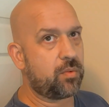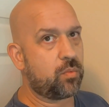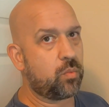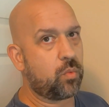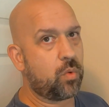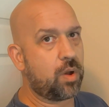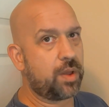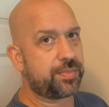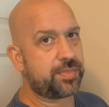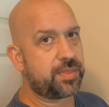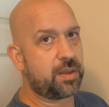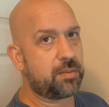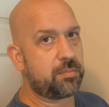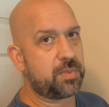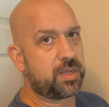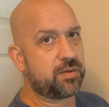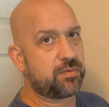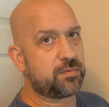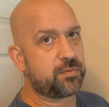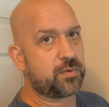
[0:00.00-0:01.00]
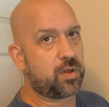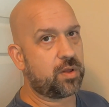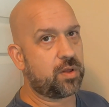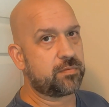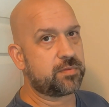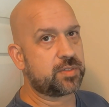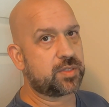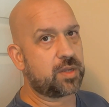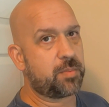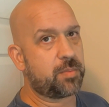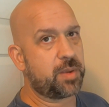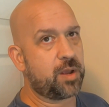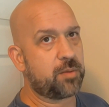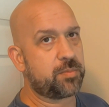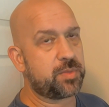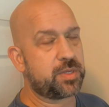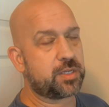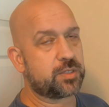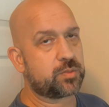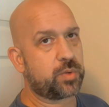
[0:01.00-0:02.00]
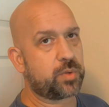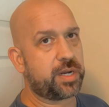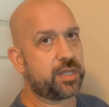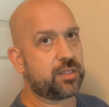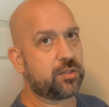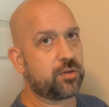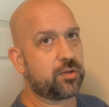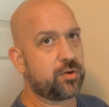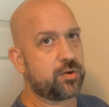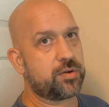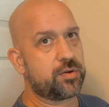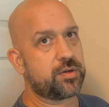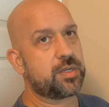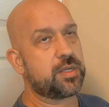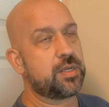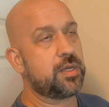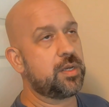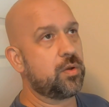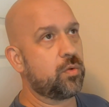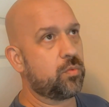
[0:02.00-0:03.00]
I want them involved somehow, because what I learned,